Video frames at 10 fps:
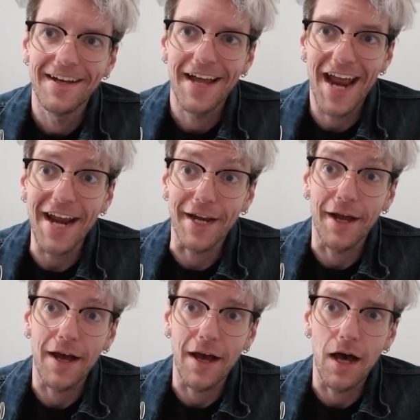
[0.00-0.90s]
Hey,
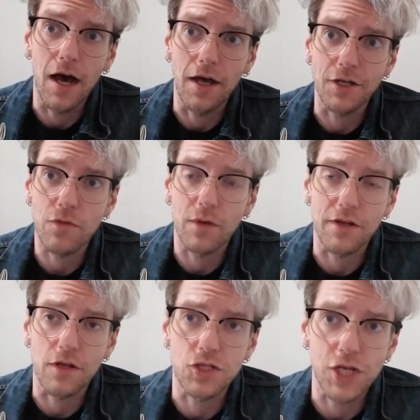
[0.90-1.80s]
I just
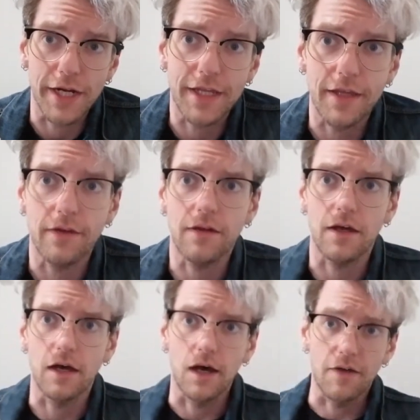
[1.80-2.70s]
wanted to check in.
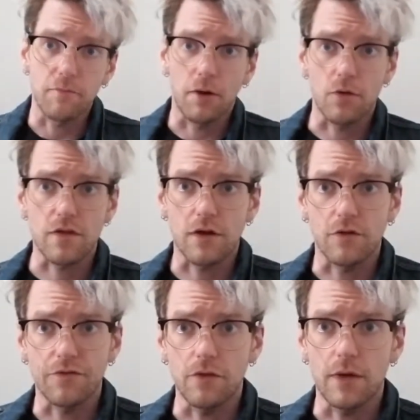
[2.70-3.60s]
I haven't posted in
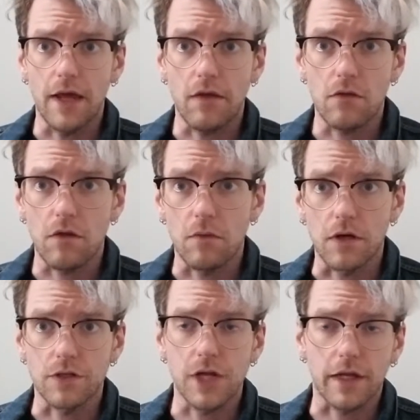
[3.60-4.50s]
a few days. I
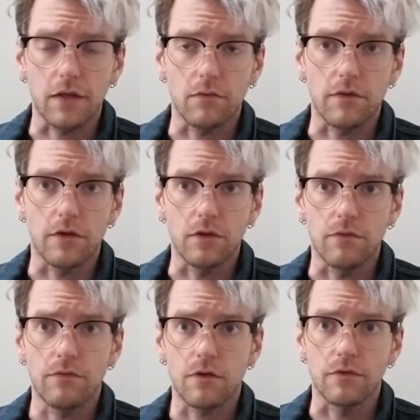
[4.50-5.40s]
wanted to check in with a
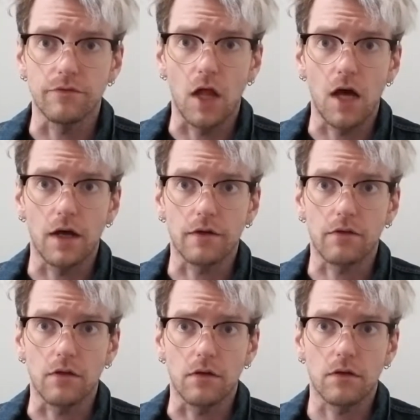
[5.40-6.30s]
new sort of vlog
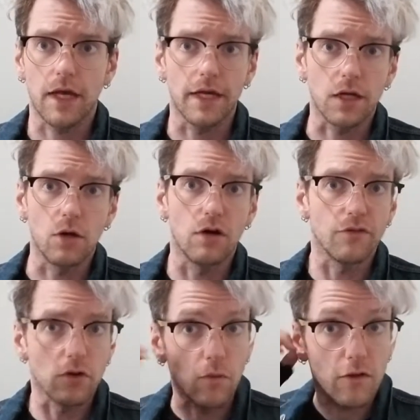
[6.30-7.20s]
to kind of go
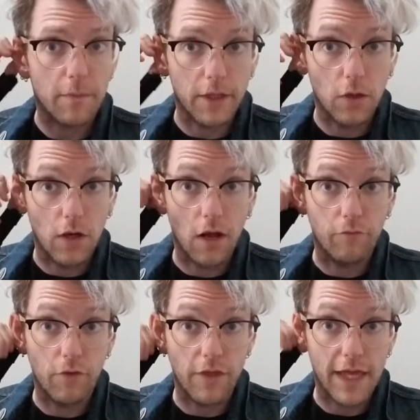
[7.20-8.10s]
over what's been going
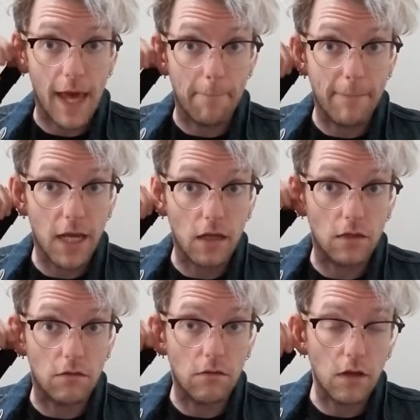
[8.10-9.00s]
on with the
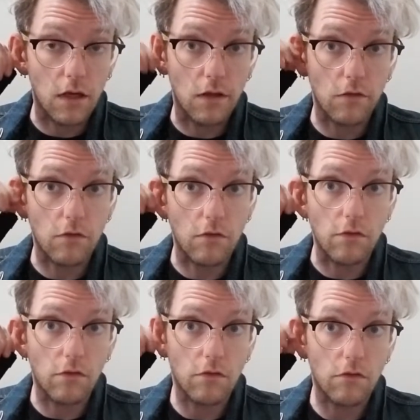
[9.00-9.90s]
campaign
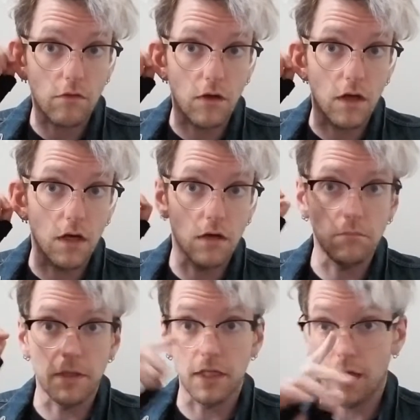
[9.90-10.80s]
since
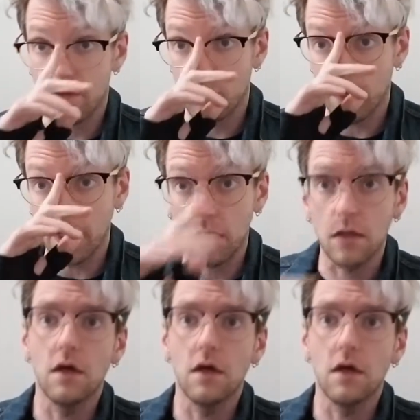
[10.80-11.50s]
mid last week.